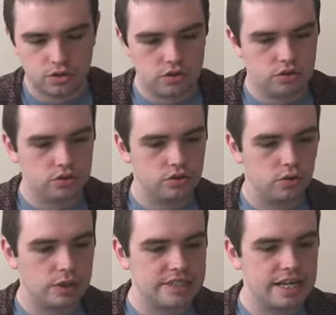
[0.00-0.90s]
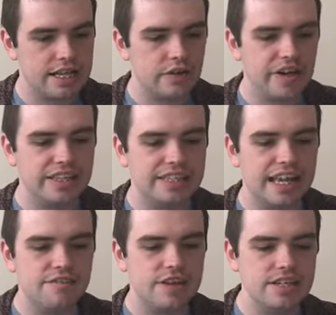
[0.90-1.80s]
So, Inside Llewellyn
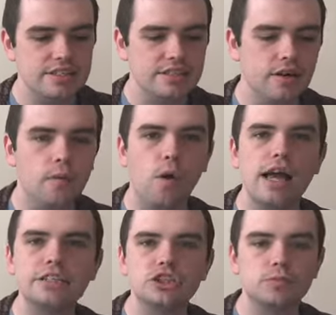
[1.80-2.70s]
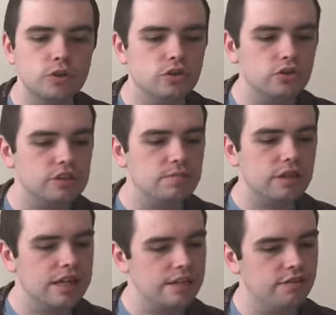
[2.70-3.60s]
Davies, what instrument does he
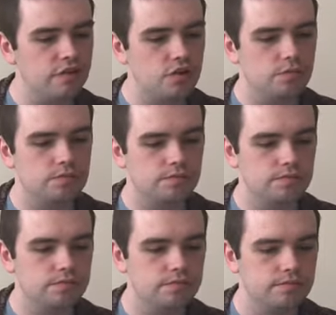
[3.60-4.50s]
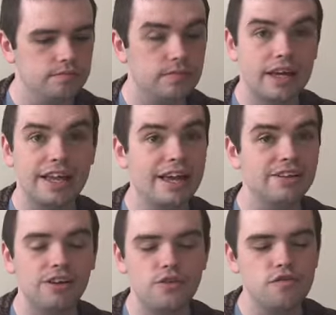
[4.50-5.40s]
play in the film? Again,
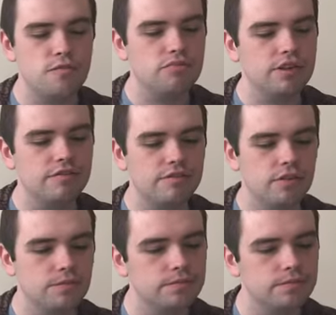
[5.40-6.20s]
another brilliant film.